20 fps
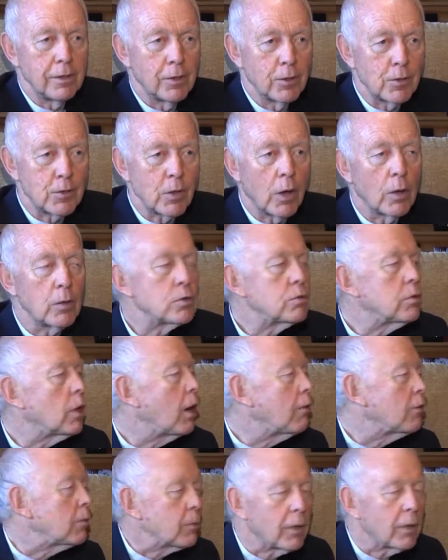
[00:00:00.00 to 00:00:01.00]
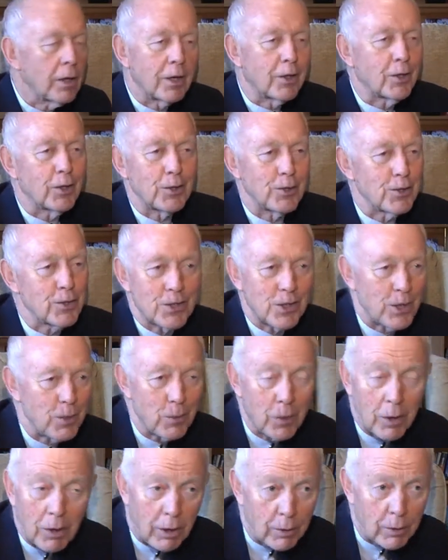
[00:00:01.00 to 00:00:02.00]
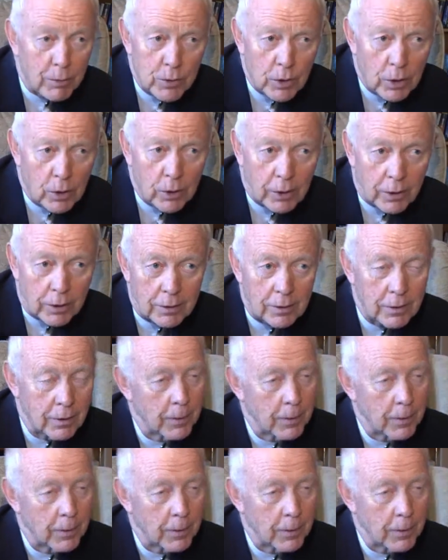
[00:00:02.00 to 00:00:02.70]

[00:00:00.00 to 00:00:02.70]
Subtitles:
So I was driving, but I couldn't see where I was going.